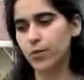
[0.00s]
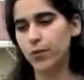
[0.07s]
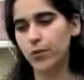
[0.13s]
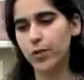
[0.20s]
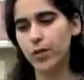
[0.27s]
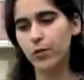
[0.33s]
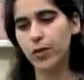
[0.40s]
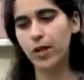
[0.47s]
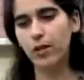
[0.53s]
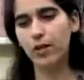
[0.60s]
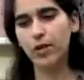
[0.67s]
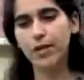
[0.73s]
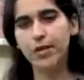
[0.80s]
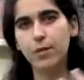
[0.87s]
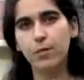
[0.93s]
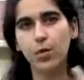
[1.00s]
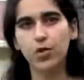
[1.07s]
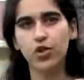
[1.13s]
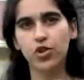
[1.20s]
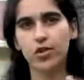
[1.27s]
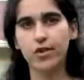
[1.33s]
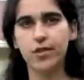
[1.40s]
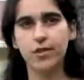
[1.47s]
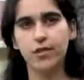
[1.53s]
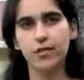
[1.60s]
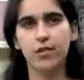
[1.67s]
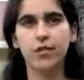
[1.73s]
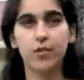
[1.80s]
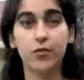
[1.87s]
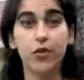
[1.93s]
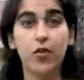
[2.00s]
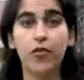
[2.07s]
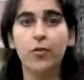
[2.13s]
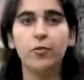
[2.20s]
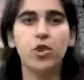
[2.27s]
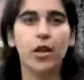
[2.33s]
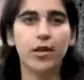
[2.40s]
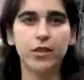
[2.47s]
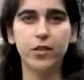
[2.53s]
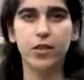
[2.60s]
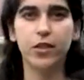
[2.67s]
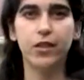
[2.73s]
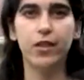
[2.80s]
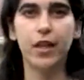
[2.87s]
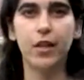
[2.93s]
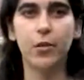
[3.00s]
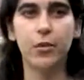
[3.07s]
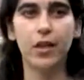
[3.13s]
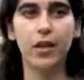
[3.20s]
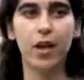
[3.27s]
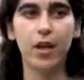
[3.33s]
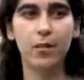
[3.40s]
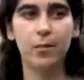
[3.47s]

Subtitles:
we have all these emotions from childhood that we